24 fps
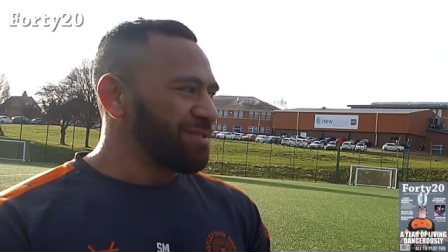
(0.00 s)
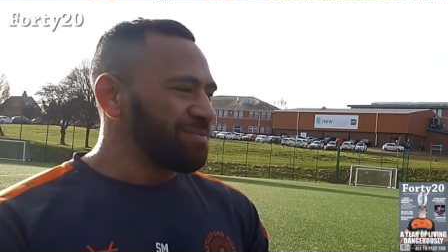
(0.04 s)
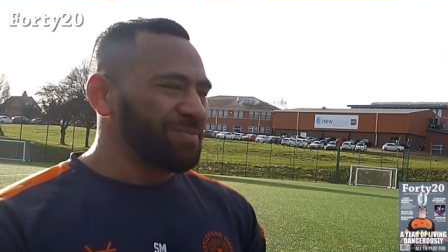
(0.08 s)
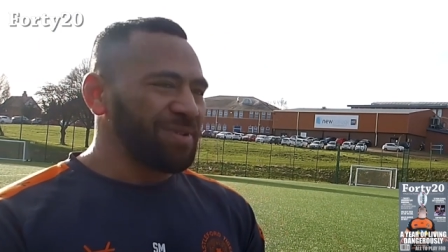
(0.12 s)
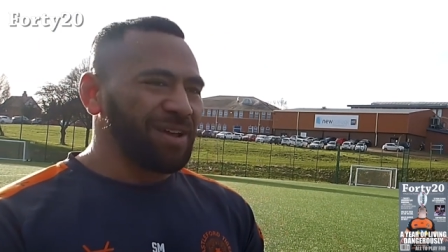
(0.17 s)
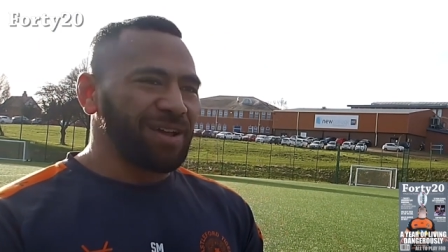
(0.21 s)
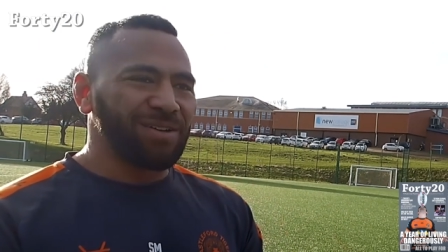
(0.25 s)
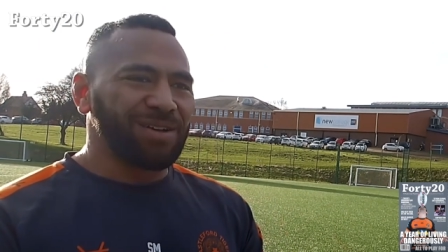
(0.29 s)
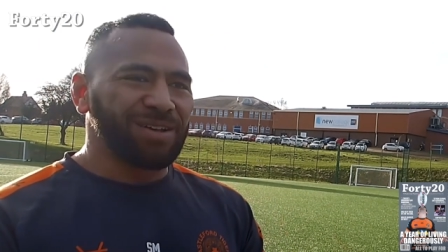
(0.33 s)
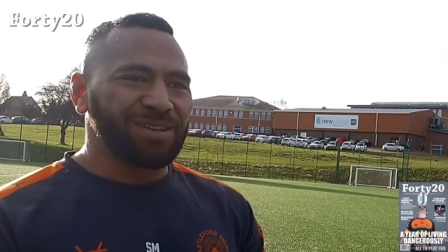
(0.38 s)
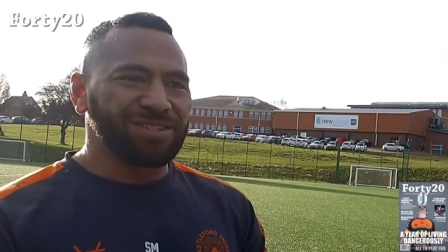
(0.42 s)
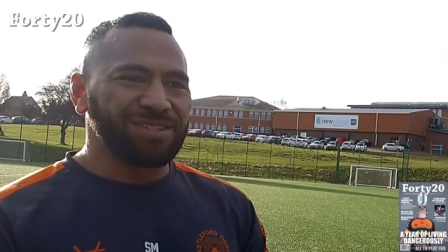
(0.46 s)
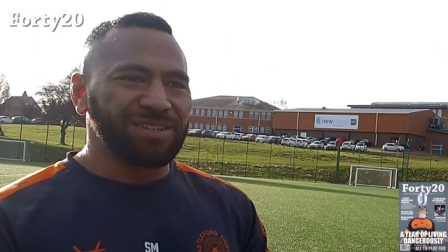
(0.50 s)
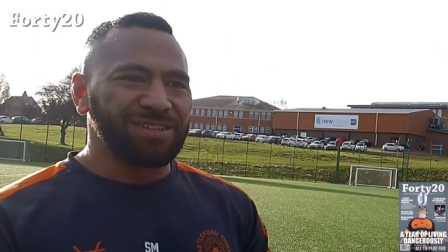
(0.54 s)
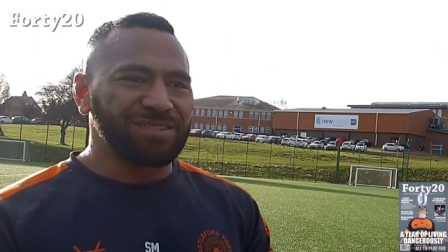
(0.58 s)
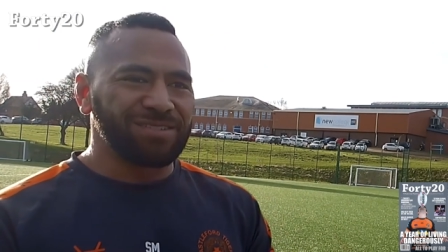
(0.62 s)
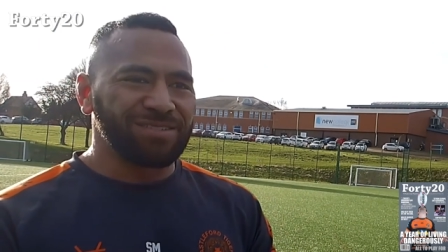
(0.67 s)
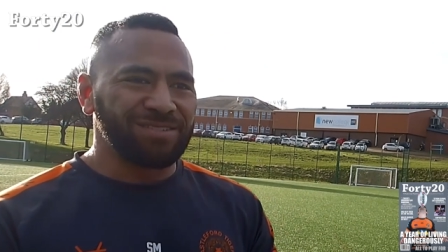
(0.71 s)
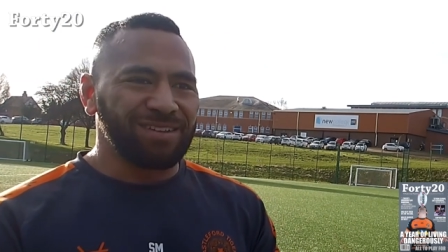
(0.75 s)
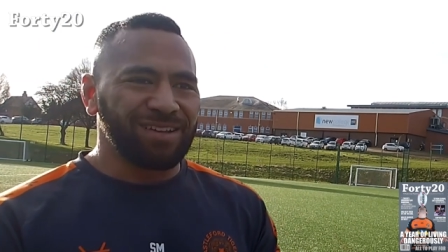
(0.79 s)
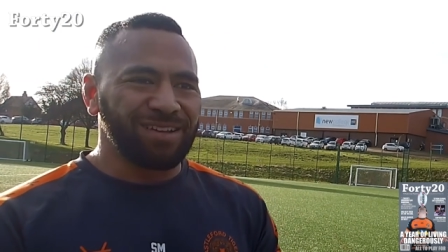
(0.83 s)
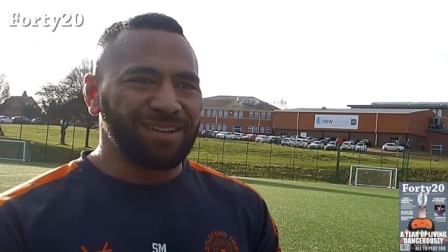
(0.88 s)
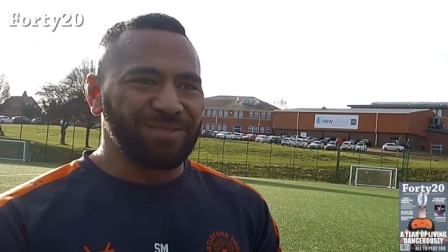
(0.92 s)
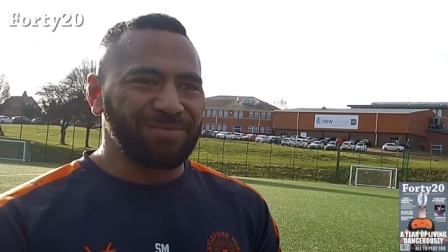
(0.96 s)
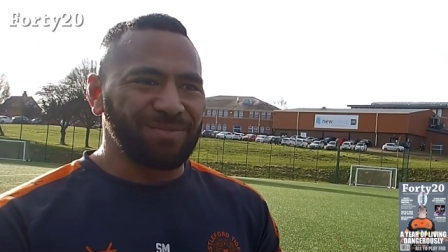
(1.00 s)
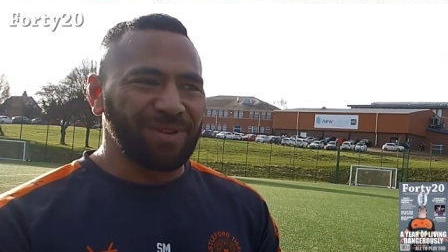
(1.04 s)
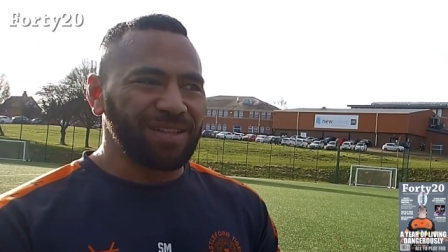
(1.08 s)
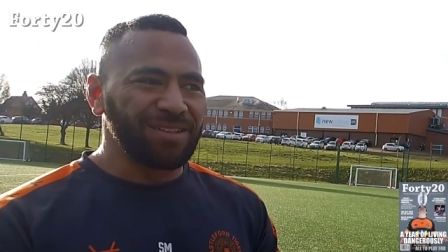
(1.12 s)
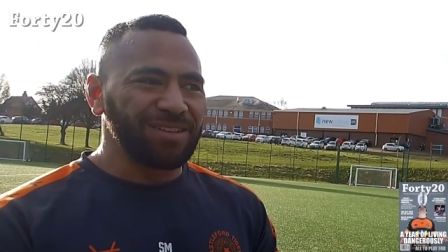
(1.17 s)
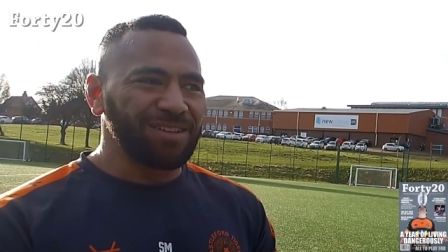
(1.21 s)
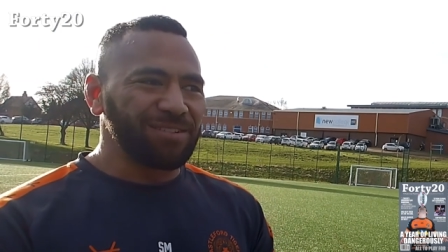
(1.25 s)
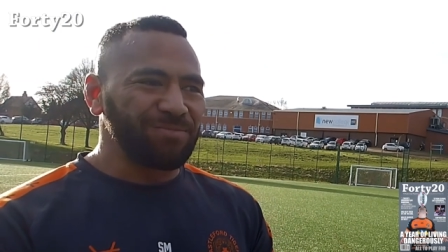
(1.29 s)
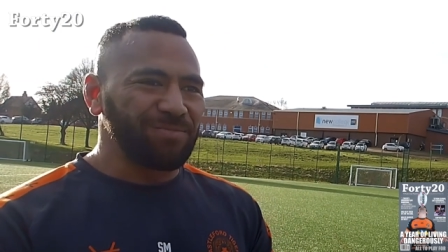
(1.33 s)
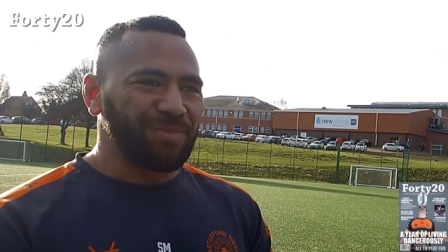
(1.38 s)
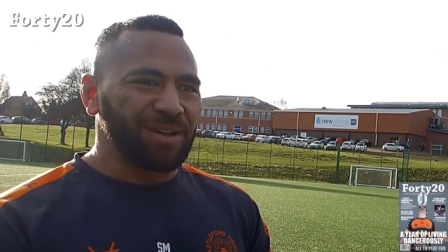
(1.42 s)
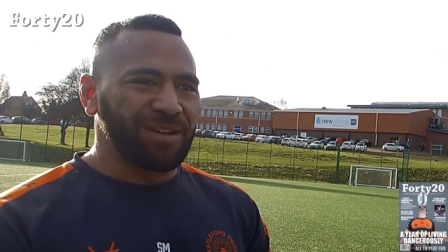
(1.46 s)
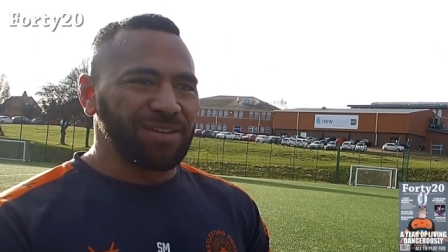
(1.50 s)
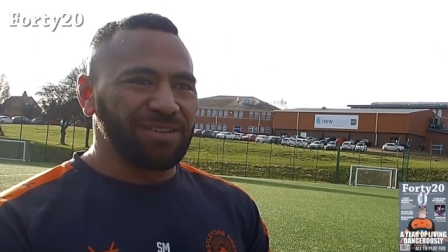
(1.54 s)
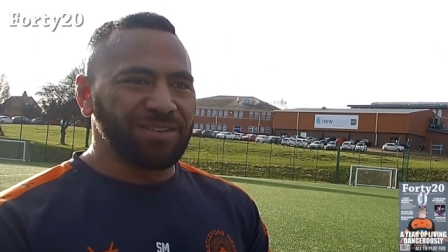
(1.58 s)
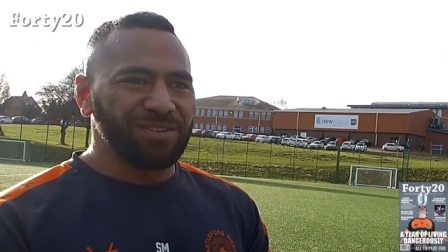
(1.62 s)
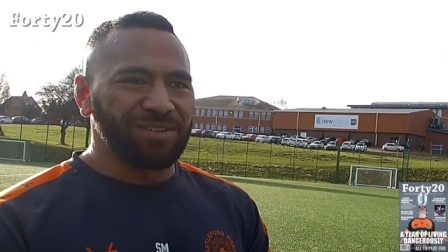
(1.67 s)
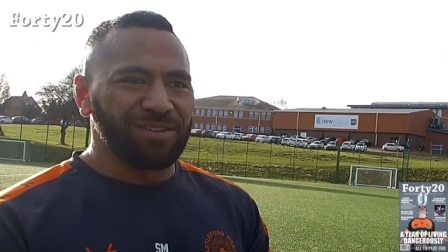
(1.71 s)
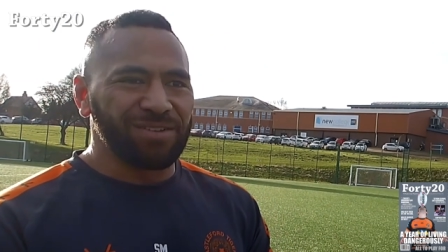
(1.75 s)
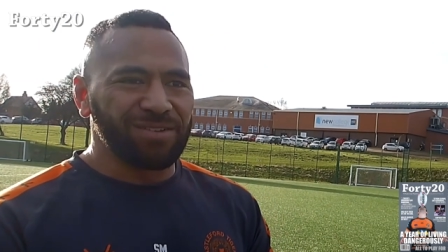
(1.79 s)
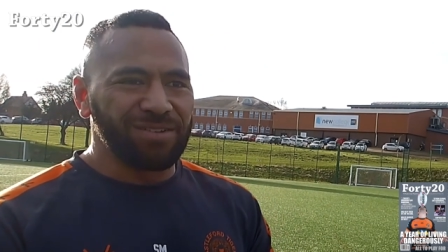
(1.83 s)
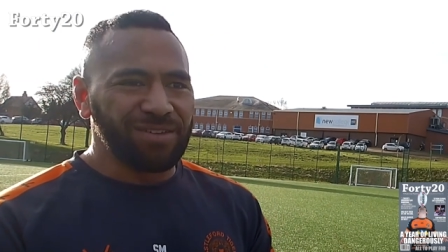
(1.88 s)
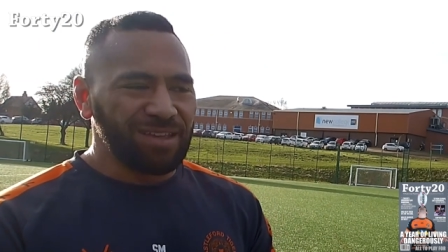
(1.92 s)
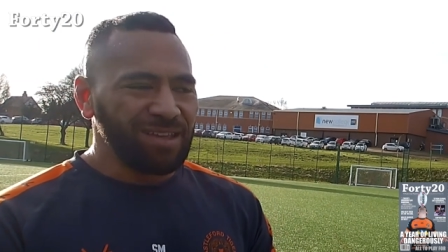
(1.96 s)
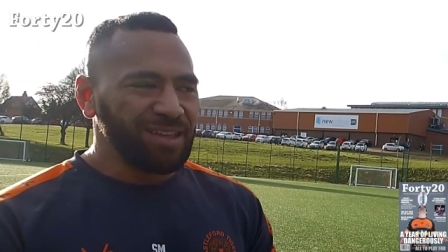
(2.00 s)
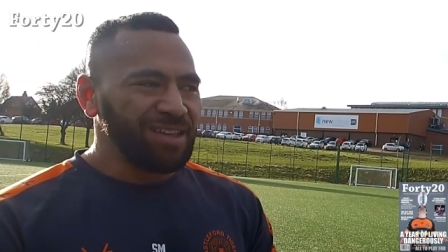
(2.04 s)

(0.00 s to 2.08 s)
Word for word: how our season ended, but you know,